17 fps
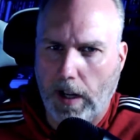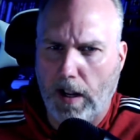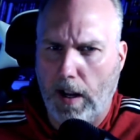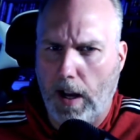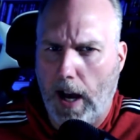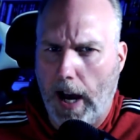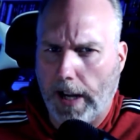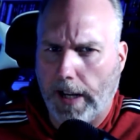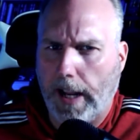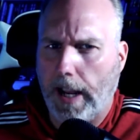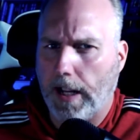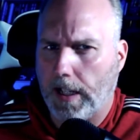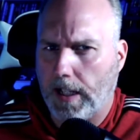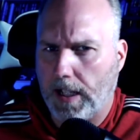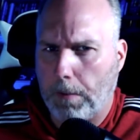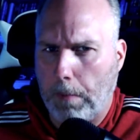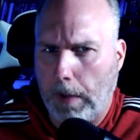but I
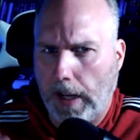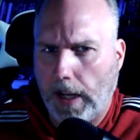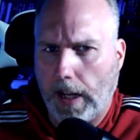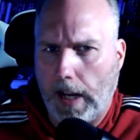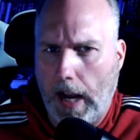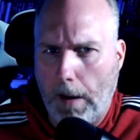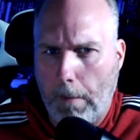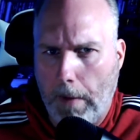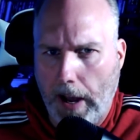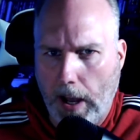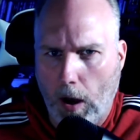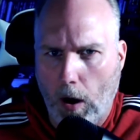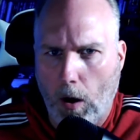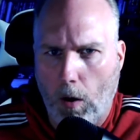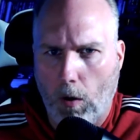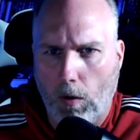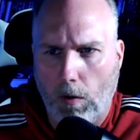can't speak it on
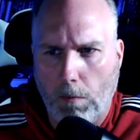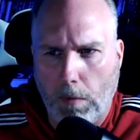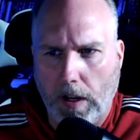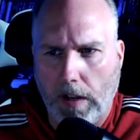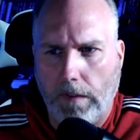my own.